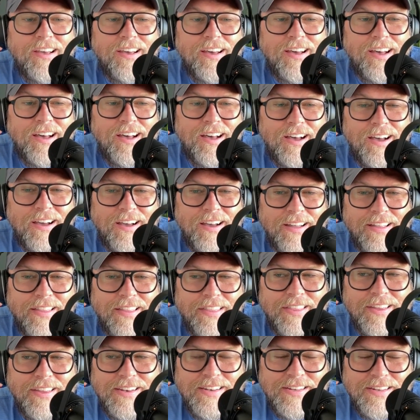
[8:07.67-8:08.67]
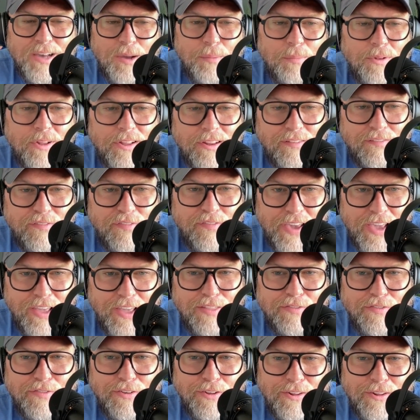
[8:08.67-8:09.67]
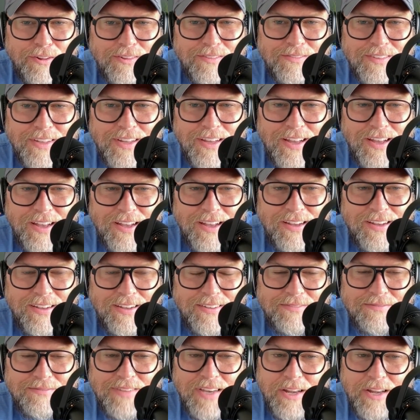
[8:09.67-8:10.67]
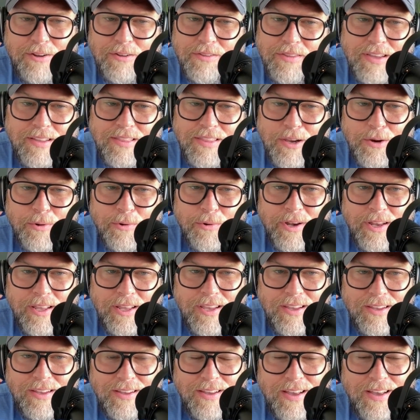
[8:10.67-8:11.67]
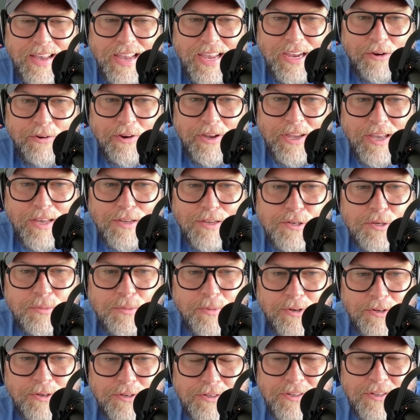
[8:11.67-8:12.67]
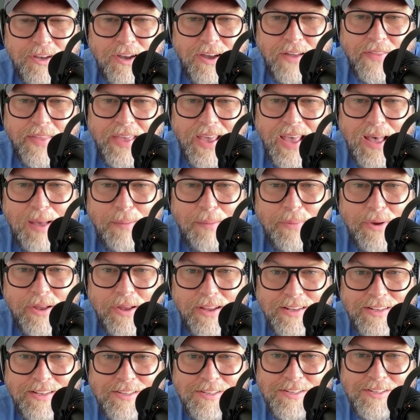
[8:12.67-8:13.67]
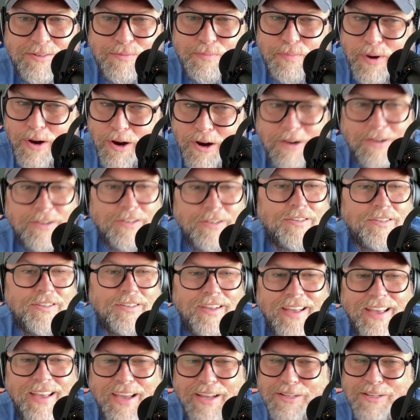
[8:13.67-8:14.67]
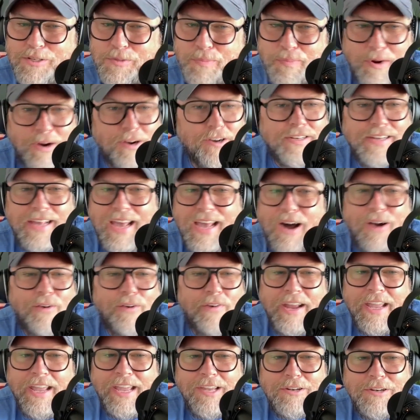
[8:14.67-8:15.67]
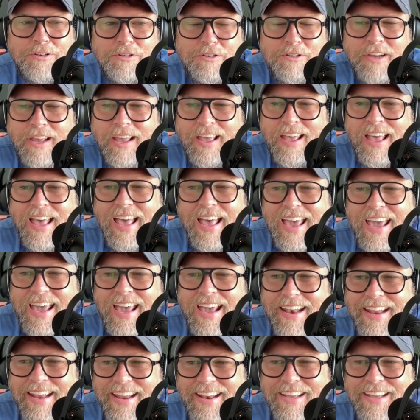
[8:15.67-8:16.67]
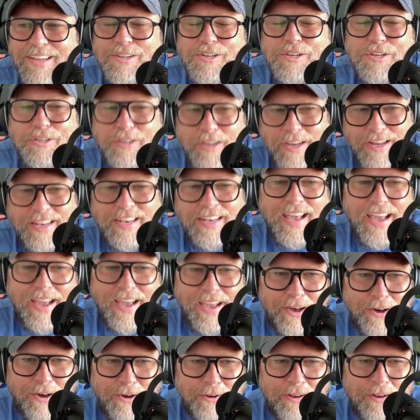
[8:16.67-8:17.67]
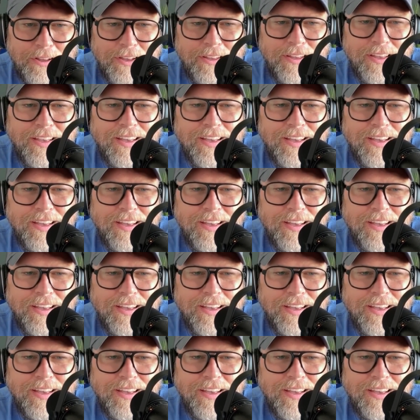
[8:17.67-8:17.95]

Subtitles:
the Dublin faithful. I don't think there were any angry customers on that, but it sparked outrage, and it has shut down